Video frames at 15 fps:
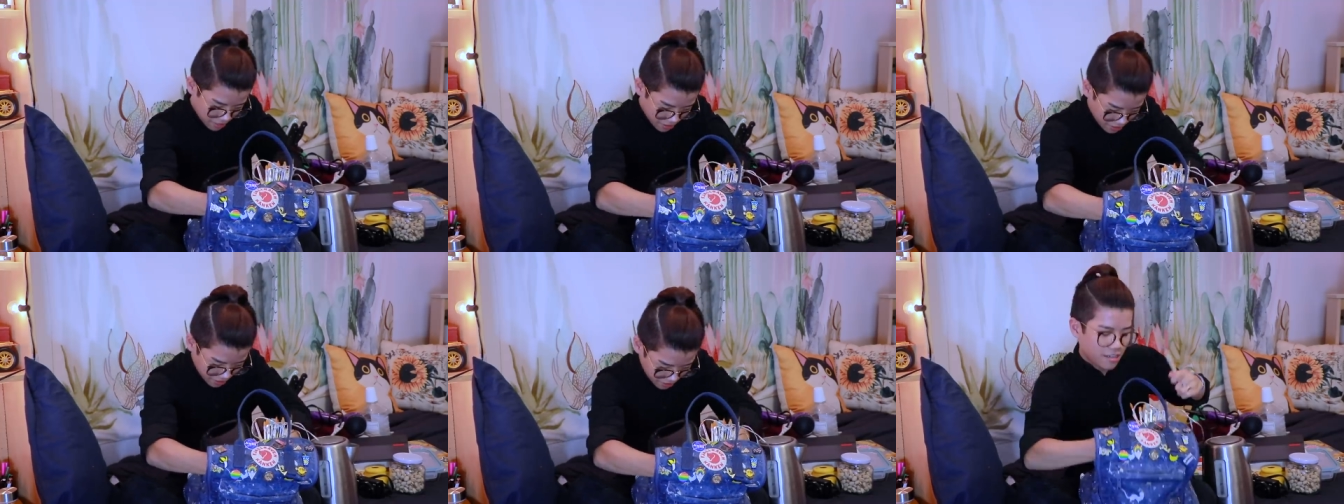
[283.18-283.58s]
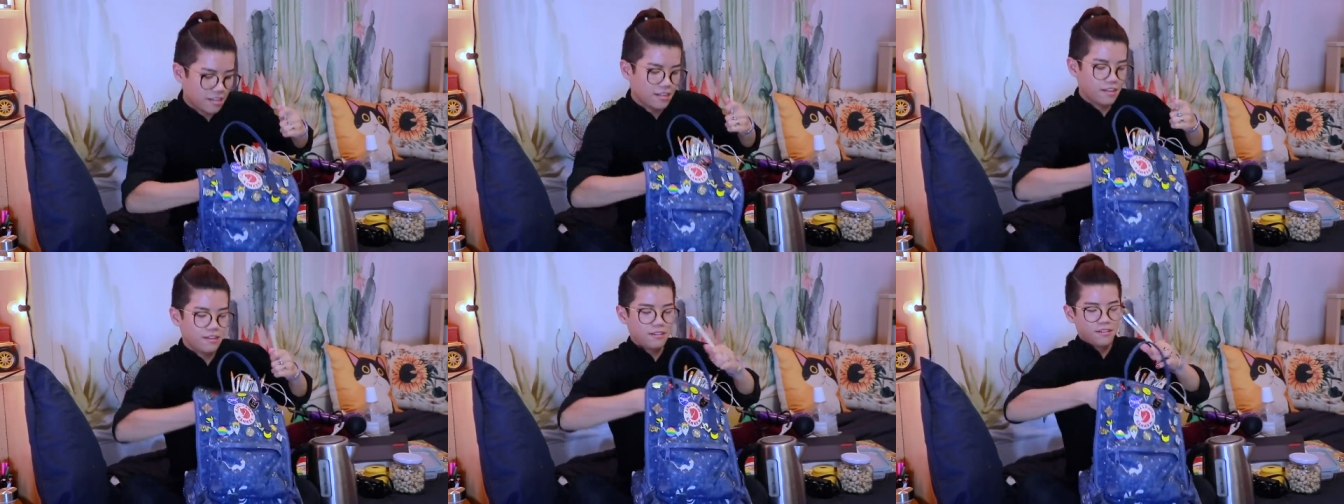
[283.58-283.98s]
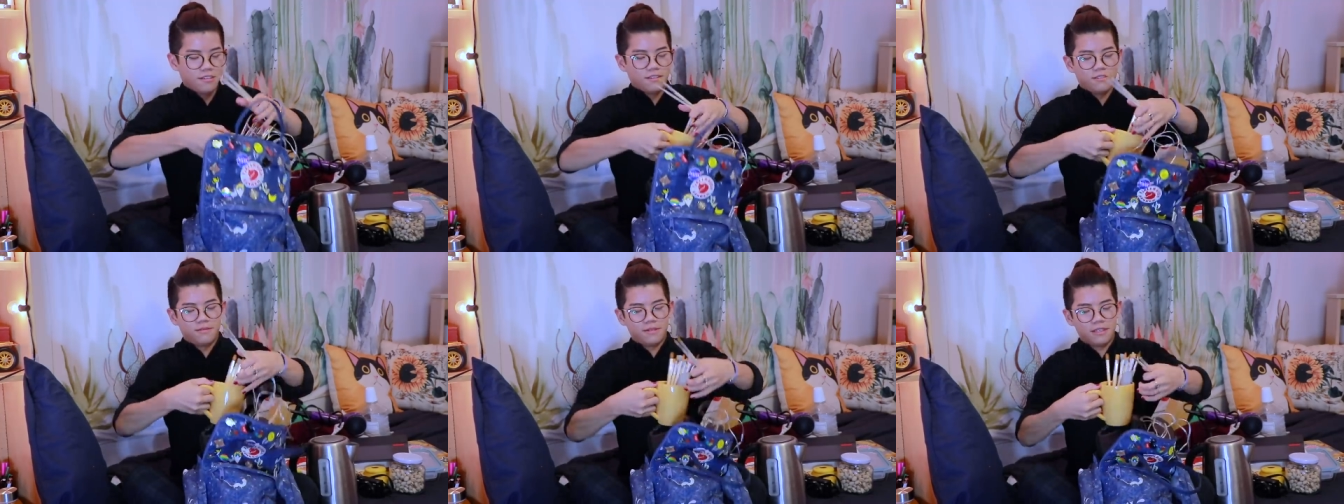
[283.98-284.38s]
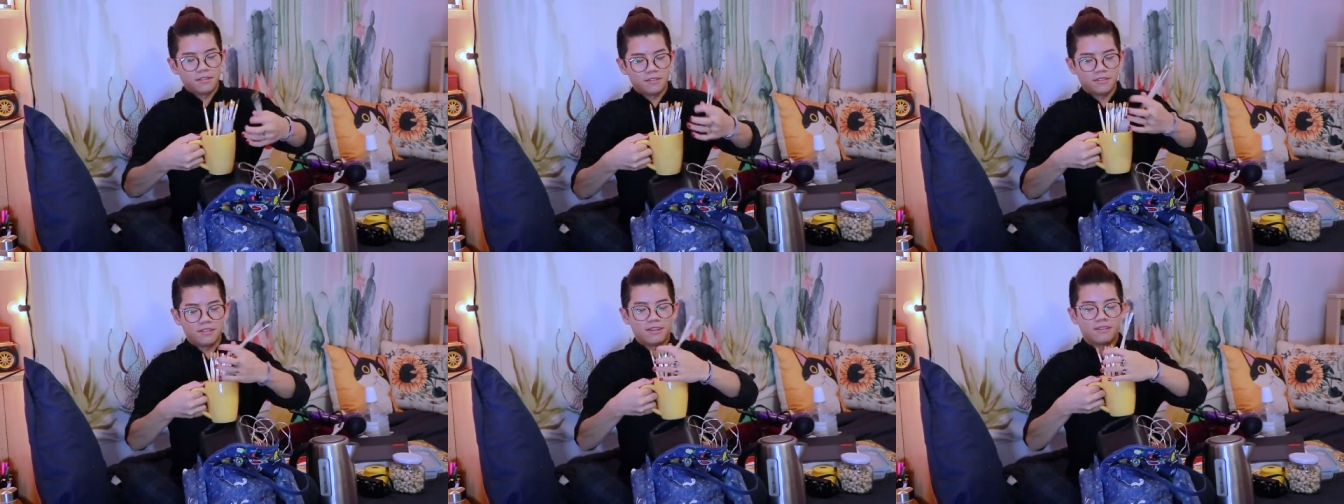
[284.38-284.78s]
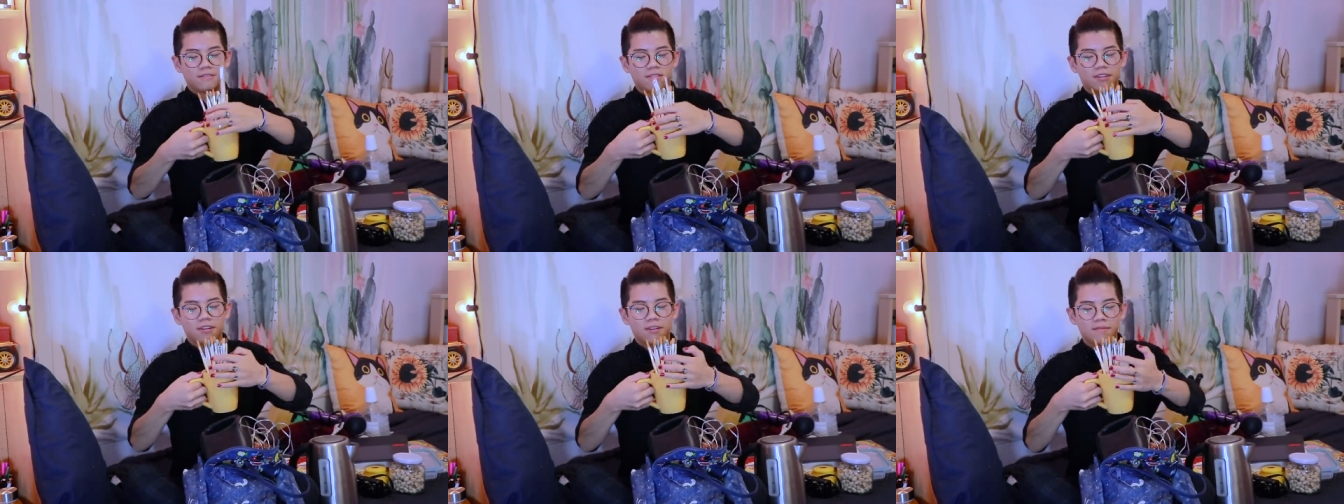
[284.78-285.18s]
sorry. In here, we also have
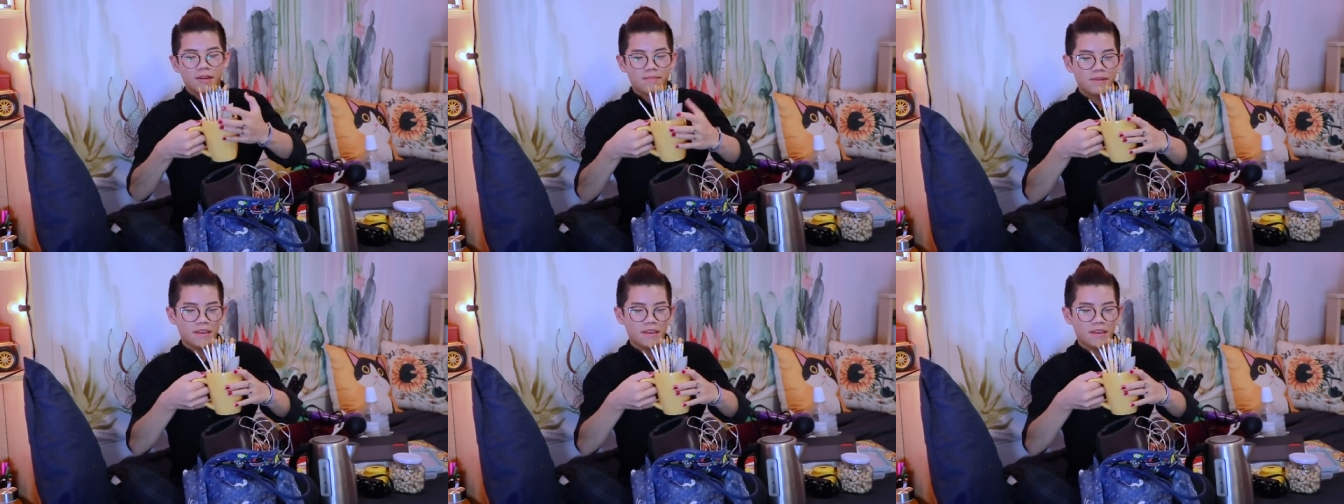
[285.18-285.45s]
all my